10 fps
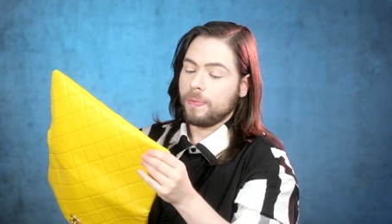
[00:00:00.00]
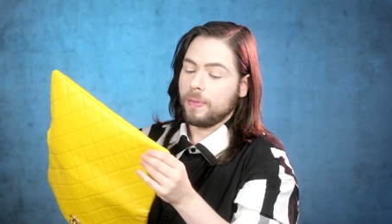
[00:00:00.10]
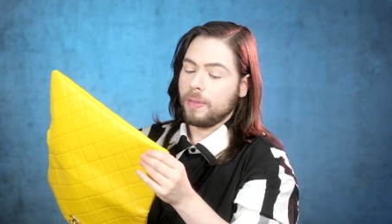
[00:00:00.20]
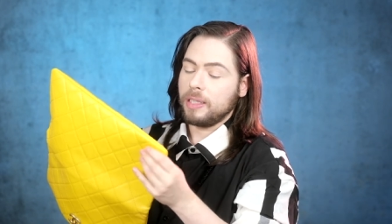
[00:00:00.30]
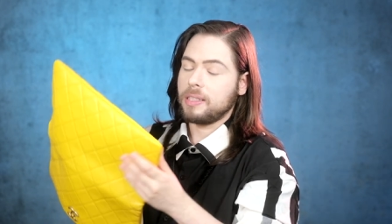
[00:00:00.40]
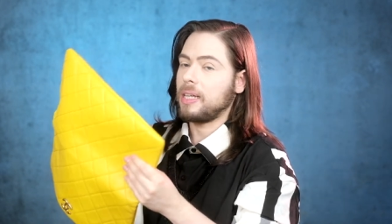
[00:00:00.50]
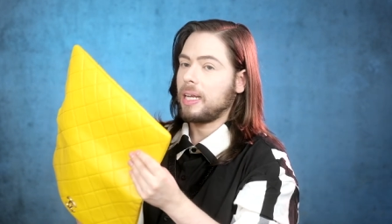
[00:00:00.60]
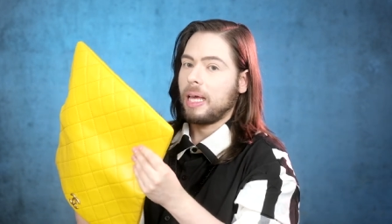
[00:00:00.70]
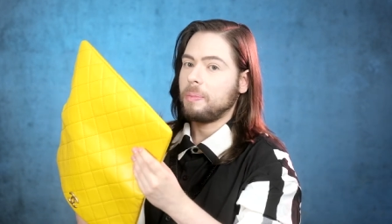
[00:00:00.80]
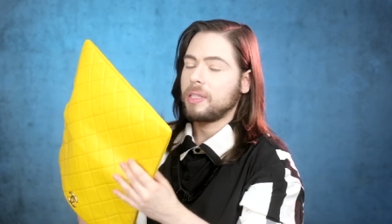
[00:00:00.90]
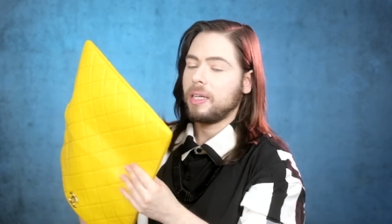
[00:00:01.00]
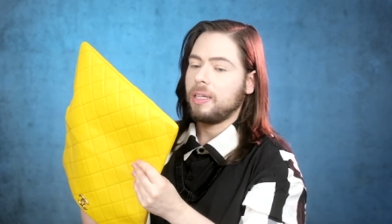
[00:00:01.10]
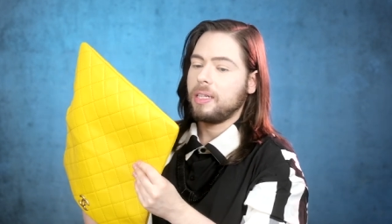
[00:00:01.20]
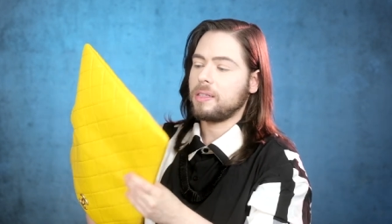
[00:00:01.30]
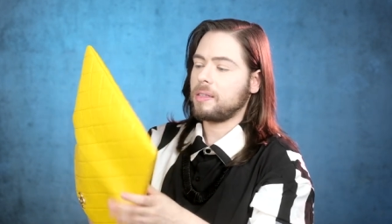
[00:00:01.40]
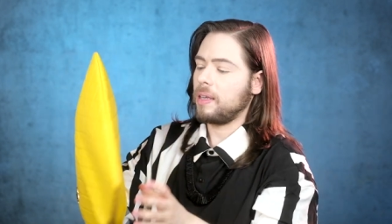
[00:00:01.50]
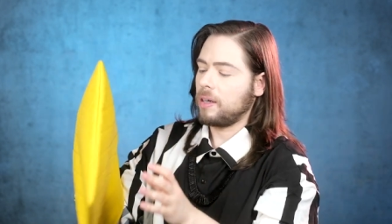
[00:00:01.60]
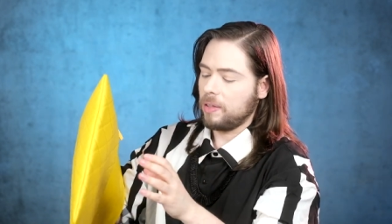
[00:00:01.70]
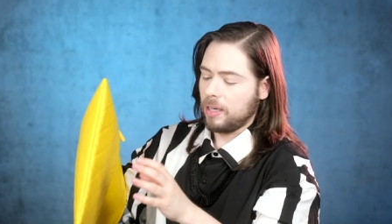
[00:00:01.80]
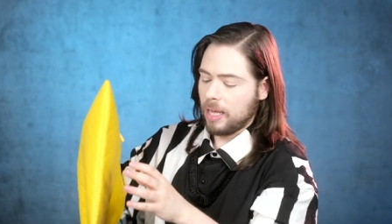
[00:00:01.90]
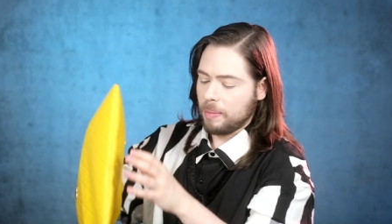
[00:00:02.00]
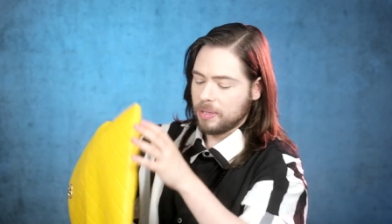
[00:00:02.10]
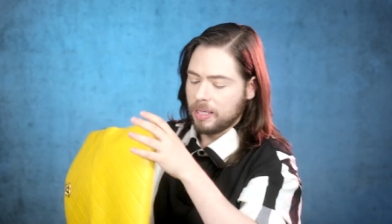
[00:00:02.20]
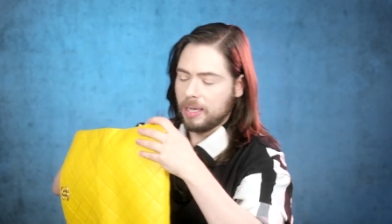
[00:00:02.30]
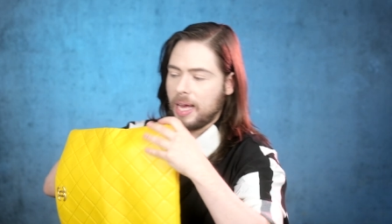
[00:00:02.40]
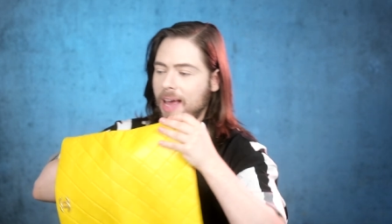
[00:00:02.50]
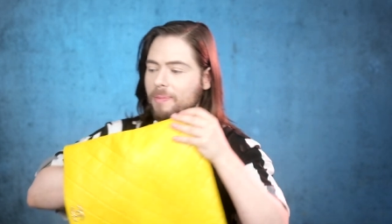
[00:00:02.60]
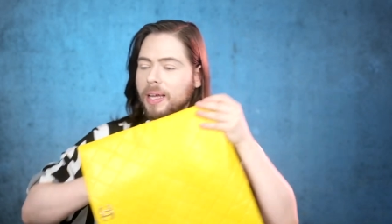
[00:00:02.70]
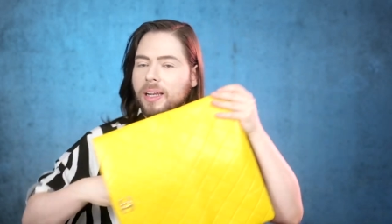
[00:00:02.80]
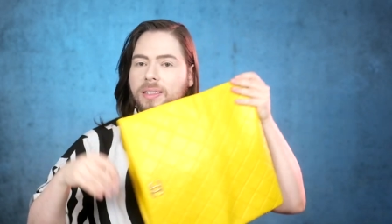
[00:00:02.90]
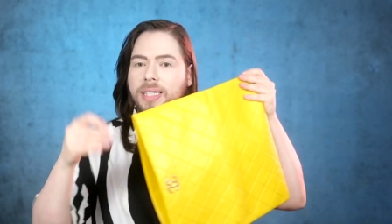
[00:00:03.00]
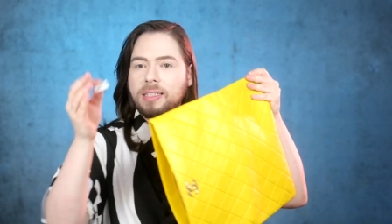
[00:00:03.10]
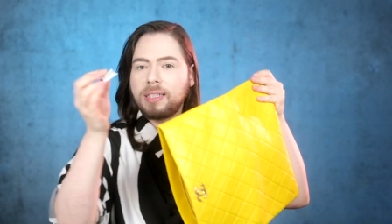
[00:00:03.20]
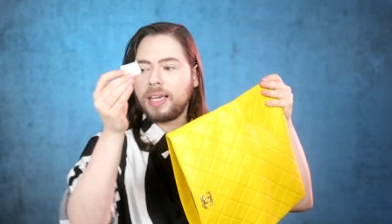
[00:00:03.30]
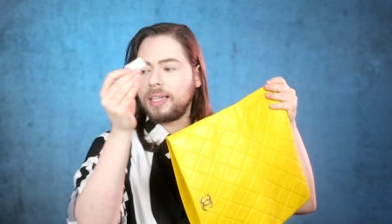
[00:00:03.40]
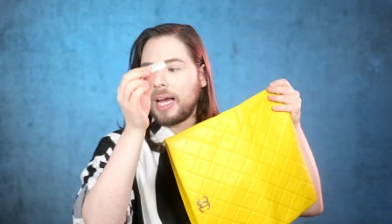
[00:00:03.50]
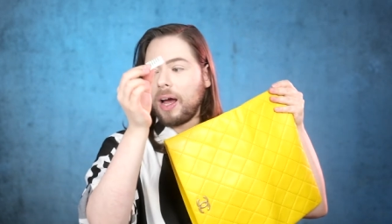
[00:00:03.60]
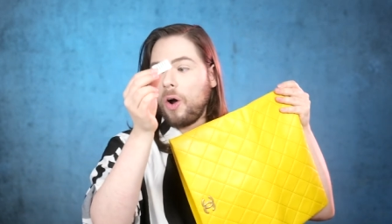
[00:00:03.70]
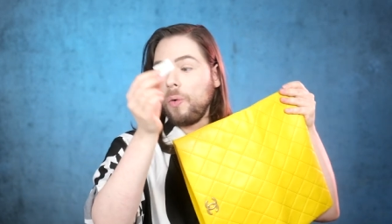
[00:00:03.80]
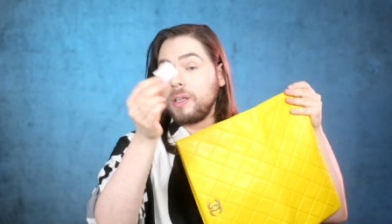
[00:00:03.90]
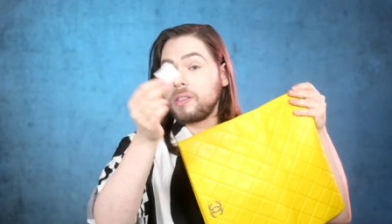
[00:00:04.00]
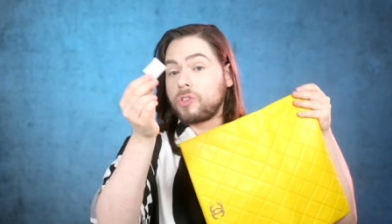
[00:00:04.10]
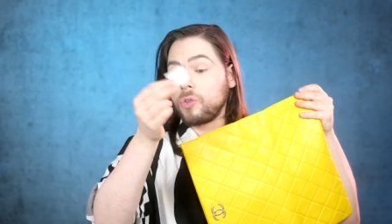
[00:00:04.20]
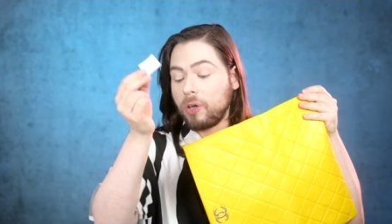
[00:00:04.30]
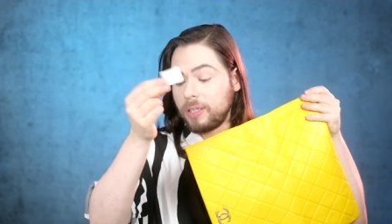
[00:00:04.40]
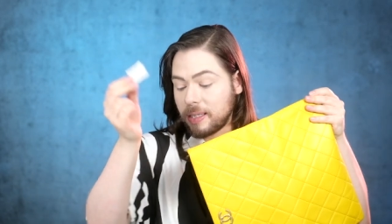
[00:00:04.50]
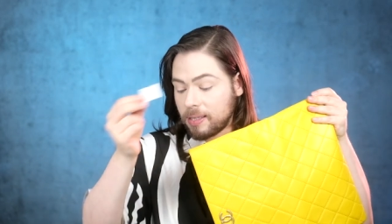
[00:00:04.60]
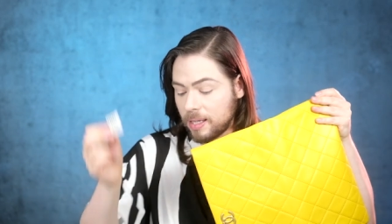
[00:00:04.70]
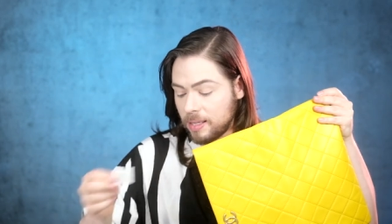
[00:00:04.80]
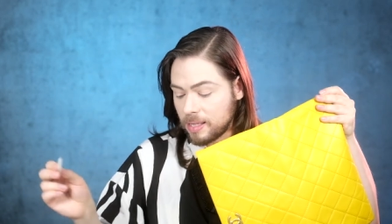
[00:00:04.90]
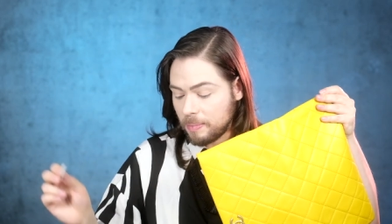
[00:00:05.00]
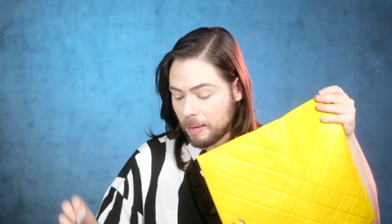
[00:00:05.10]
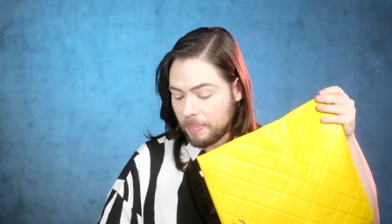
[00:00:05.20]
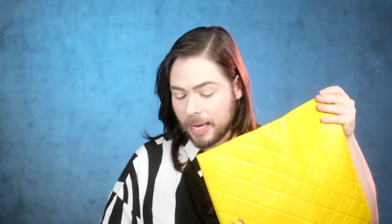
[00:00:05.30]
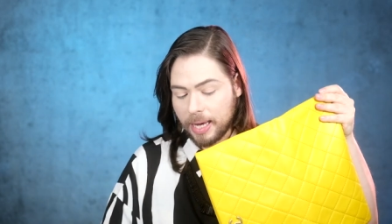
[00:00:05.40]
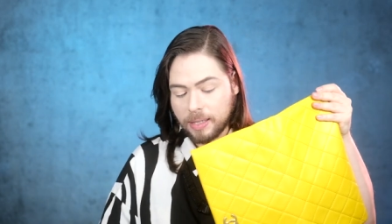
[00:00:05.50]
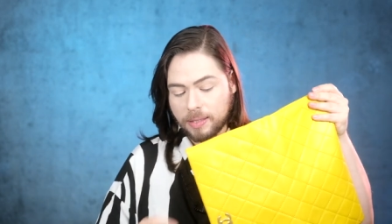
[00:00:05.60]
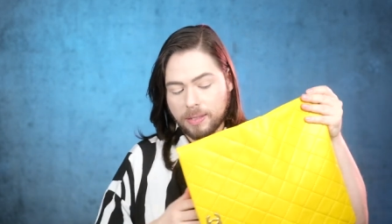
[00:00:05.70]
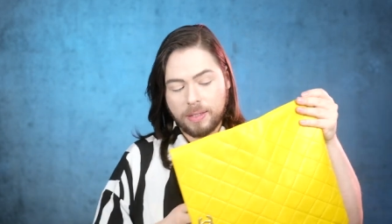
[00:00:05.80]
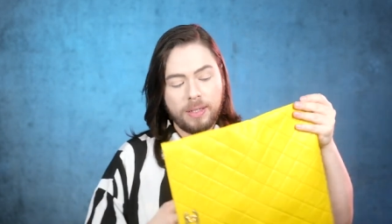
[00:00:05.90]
This is not lambskin. It's thicker than lambskin. I have my little desiccant. I always store desiccants in my bags.